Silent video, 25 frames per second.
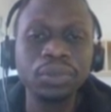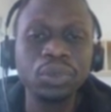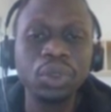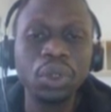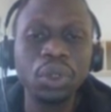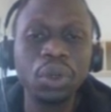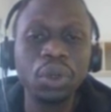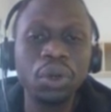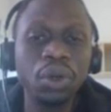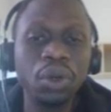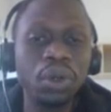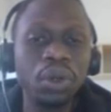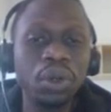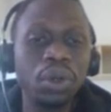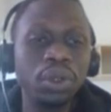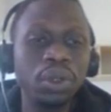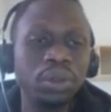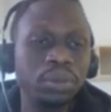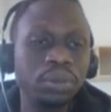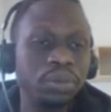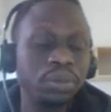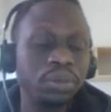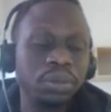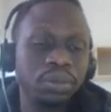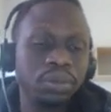Or
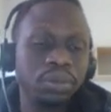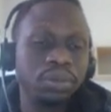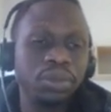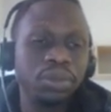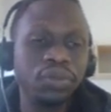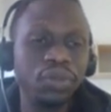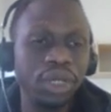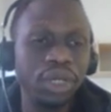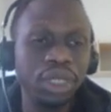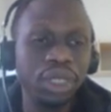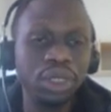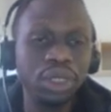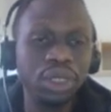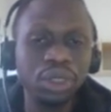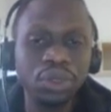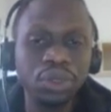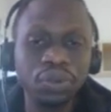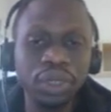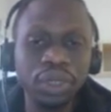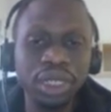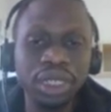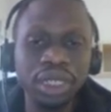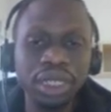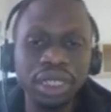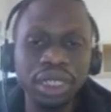if you're just
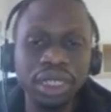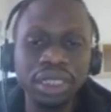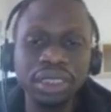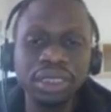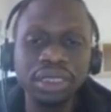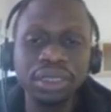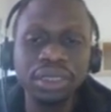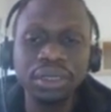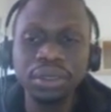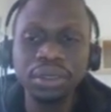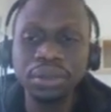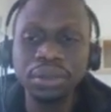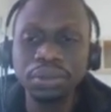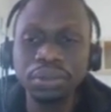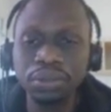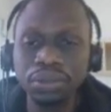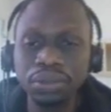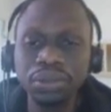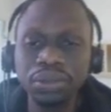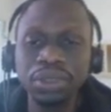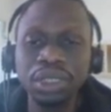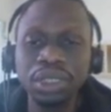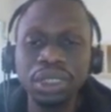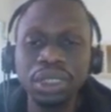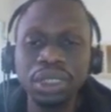running it,
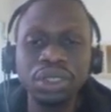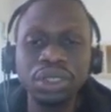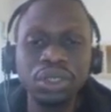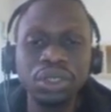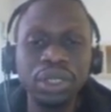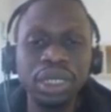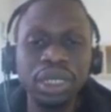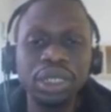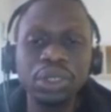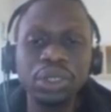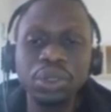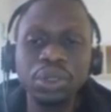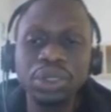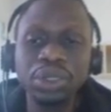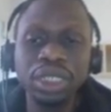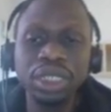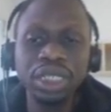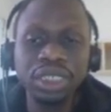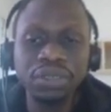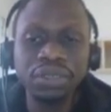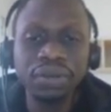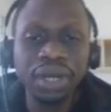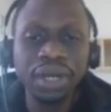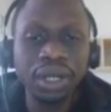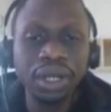you can use
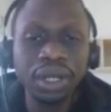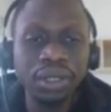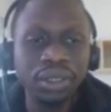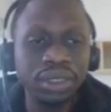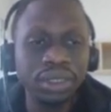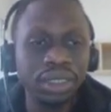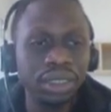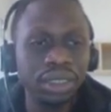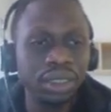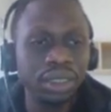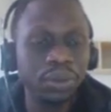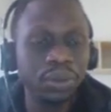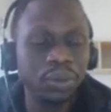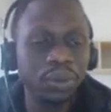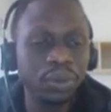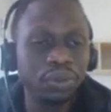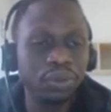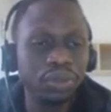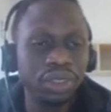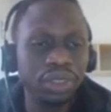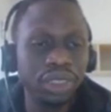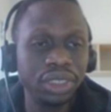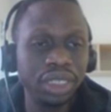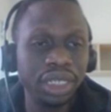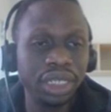litval. We've
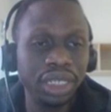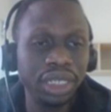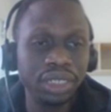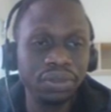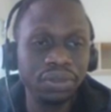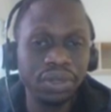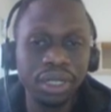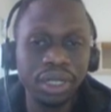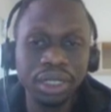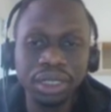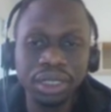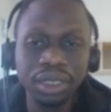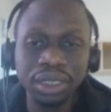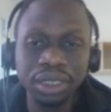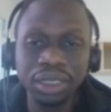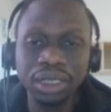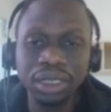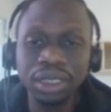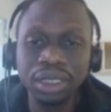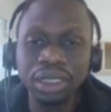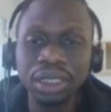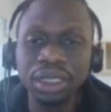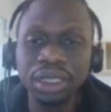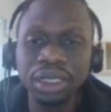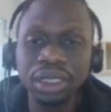seen litval
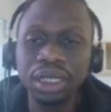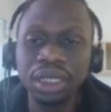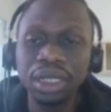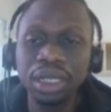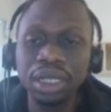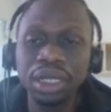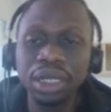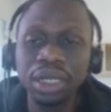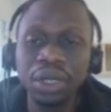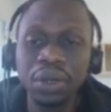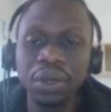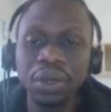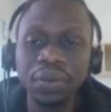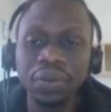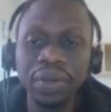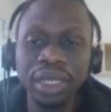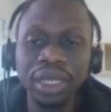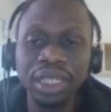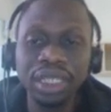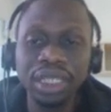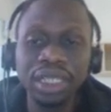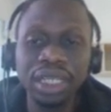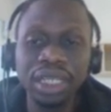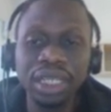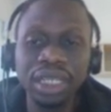
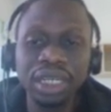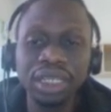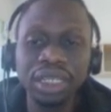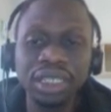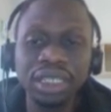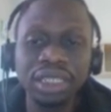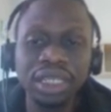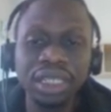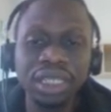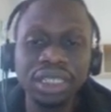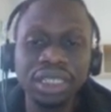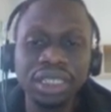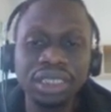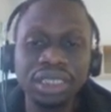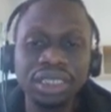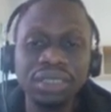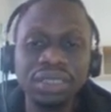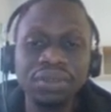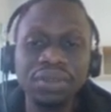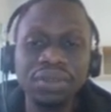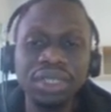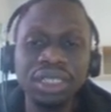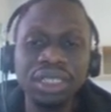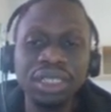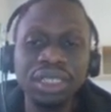already. Then there's
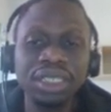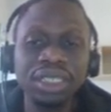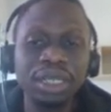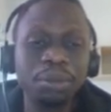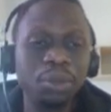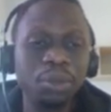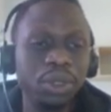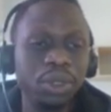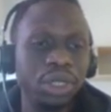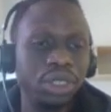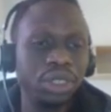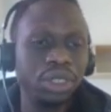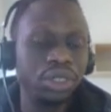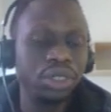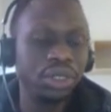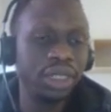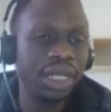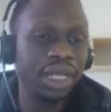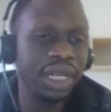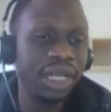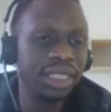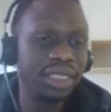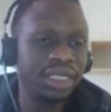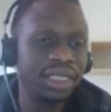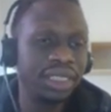string interpolation,
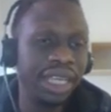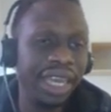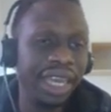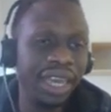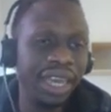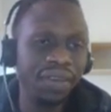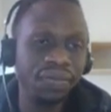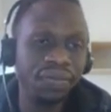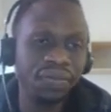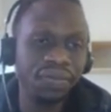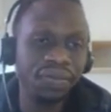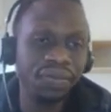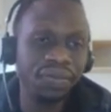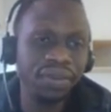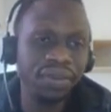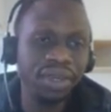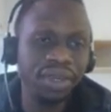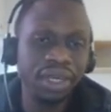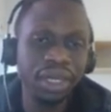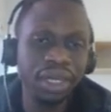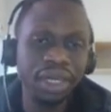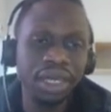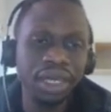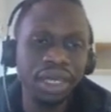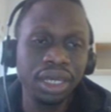that's the F.
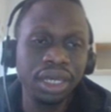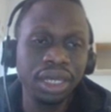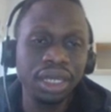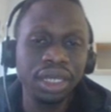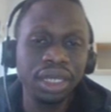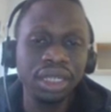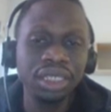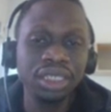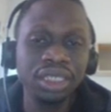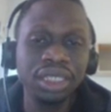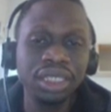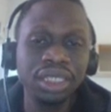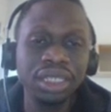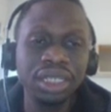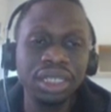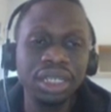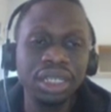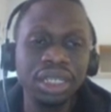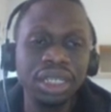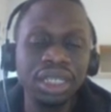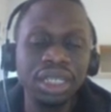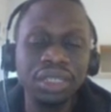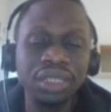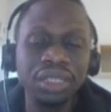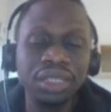
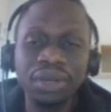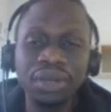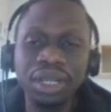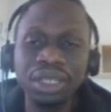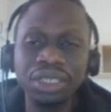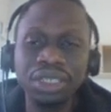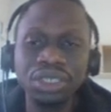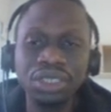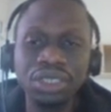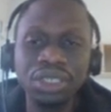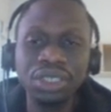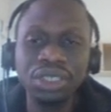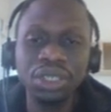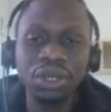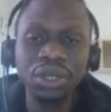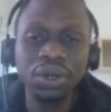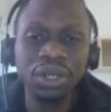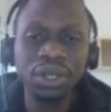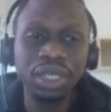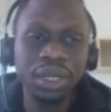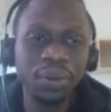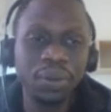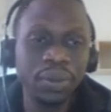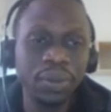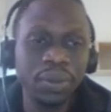The litval is the
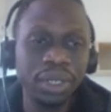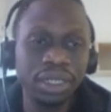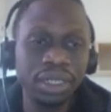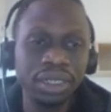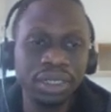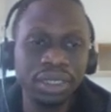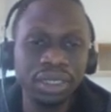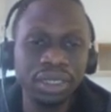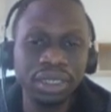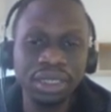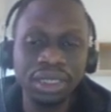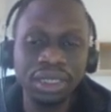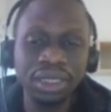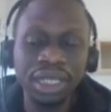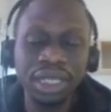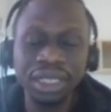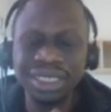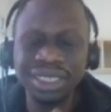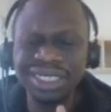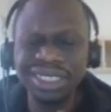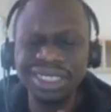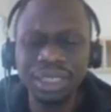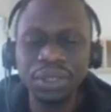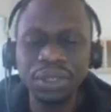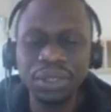other one,
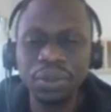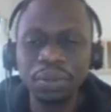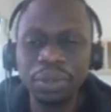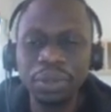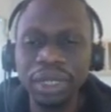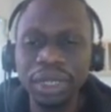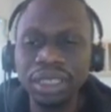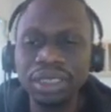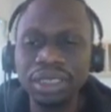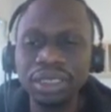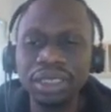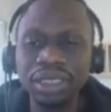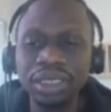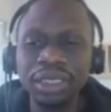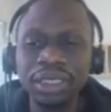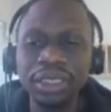that's the second part.